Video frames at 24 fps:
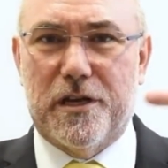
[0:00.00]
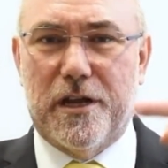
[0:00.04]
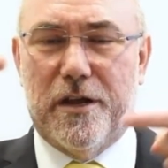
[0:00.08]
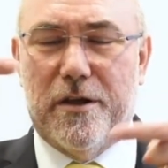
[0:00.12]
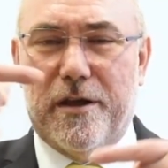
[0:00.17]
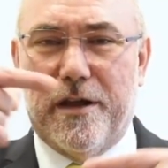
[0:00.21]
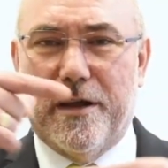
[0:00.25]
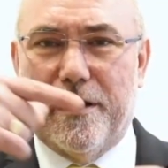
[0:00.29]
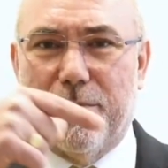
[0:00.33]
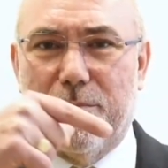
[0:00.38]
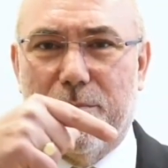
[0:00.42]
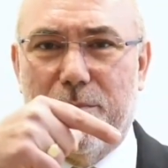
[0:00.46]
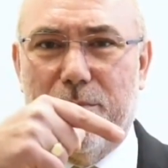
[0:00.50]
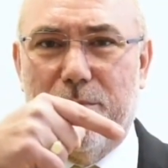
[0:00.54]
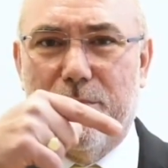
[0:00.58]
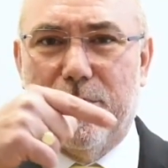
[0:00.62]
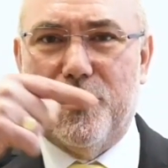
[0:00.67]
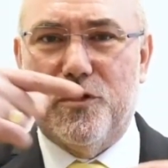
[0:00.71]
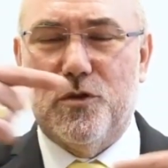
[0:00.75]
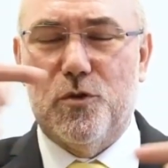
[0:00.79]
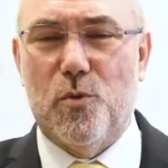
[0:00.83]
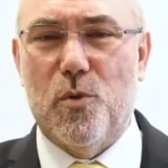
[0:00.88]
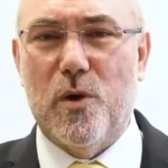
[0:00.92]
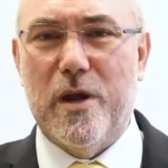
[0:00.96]
going
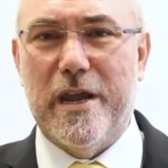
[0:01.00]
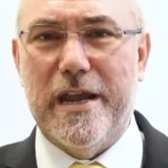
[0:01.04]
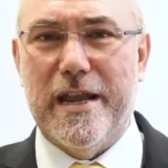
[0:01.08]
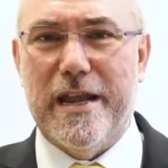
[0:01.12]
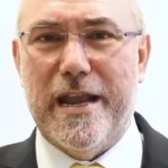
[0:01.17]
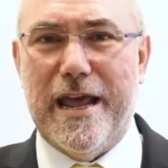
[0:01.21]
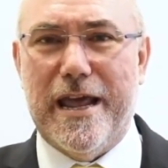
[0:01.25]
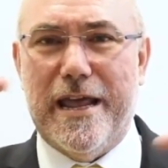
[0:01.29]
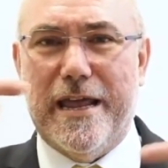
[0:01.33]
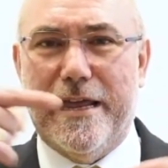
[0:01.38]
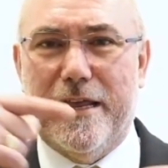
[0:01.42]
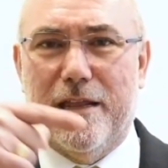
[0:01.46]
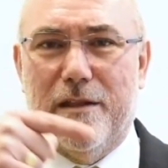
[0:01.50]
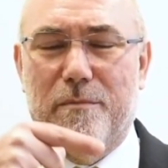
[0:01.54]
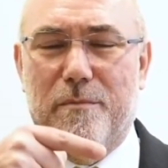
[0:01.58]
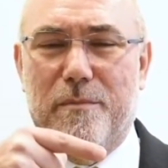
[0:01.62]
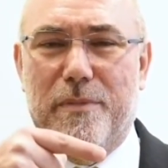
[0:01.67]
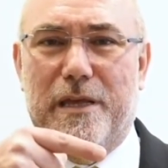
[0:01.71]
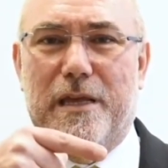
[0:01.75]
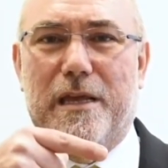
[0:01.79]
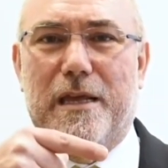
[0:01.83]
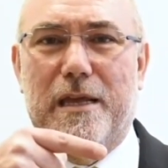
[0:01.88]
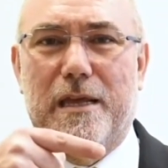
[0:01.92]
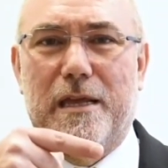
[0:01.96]
between A and
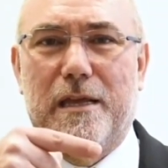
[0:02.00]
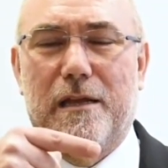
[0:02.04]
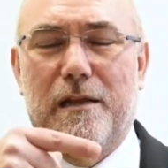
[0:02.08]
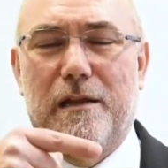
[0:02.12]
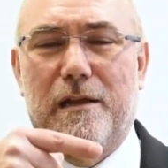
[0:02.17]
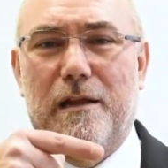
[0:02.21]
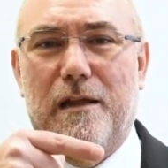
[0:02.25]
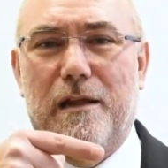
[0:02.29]
B,